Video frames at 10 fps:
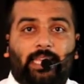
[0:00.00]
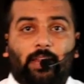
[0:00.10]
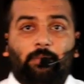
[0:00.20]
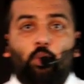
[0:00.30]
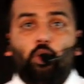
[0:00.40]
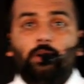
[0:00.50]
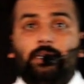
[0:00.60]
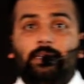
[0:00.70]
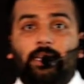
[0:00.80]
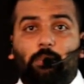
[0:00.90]
there are
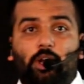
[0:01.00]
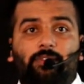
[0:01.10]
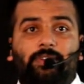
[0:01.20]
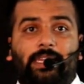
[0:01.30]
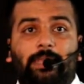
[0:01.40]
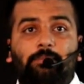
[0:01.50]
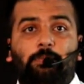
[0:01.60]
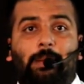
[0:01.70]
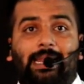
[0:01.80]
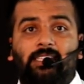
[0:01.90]
more number of teams
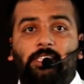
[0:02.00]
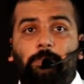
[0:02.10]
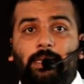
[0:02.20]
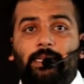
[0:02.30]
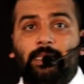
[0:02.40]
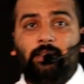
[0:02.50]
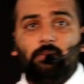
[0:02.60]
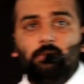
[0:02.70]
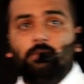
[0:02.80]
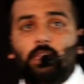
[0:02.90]

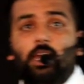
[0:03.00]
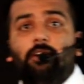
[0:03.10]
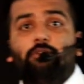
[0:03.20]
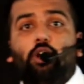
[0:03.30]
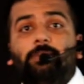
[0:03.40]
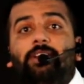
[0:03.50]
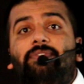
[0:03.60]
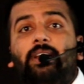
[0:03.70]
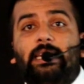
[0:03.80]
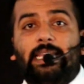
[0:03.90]
participating from
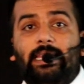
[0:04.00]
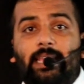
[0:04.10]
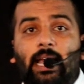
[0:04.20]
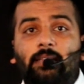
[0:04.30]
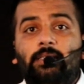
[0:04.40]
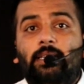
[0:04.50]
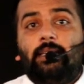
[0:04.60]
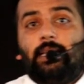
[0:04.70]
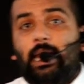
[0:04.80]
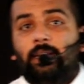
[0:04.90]
different areas
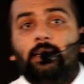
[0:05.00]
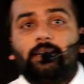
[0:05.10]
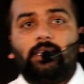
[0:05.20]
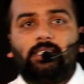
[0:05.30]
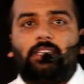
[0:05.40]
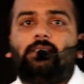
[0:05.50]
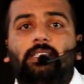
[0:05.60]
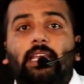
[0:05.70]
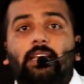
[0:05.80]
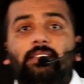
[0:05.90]
and
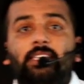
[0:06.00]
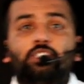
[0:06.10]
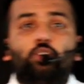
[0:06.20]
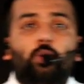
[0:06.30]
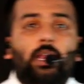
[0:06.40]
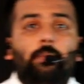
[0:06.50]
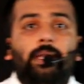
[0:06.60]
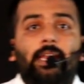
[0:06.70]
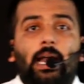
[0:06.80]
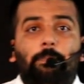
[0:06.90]
distances. This
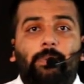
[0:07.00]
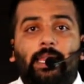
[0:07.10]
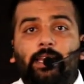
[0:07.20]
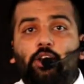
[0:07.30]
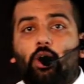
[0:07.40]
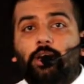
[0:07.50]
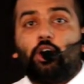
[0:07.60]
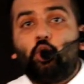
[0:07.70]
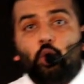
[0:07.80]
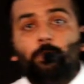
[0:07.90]
tournament are played on
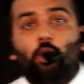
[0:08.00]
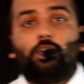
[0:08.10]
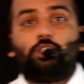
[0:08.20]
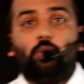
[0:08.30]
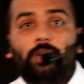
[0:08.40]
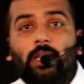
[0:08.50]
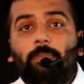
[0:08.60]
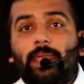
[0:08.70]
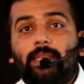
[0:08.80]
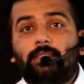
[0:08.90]
a group or zonal
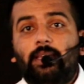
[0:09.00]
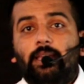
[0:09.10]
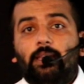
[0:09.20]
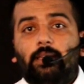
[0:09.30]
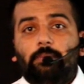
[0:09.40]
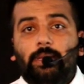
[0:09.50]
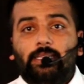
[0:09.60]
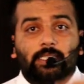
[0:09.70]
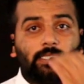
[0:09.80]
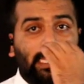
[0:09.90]
base
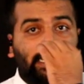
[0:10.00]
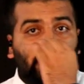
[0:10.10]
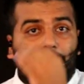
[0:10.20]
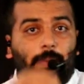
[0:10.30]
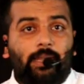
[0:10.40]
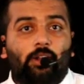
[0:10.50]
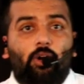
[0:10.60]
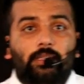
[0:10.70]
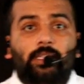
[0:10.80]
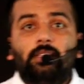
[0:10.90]
basis and depend
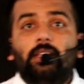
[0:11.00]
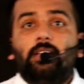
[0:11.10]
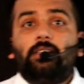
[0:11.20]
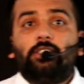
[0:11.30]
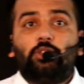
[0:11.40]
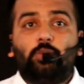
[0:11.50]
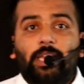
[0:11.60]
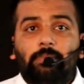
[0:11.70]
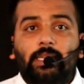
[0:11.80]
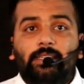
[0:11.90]
on the
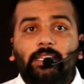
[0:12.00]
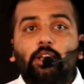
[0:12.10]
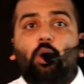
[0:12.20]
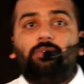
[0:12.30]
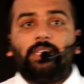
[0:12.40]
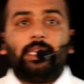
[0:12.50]
suitability of the